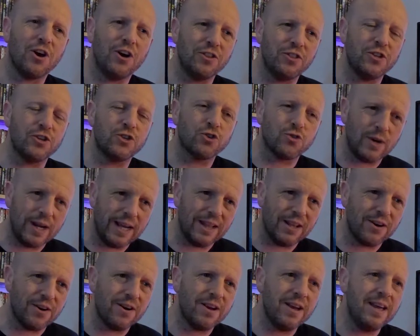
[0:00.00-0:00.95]
got the
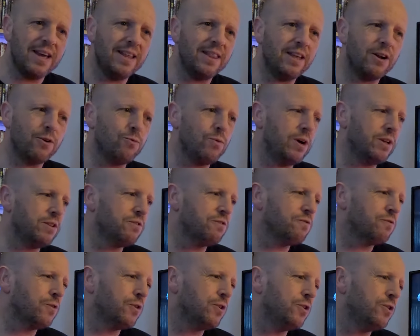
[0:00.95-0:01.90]
trailer that runs
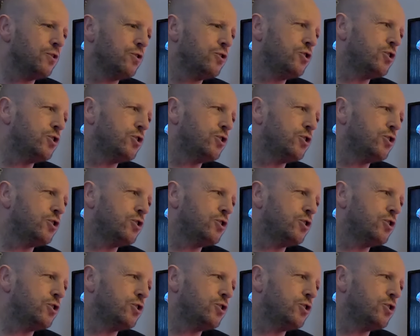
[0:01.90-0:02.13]
for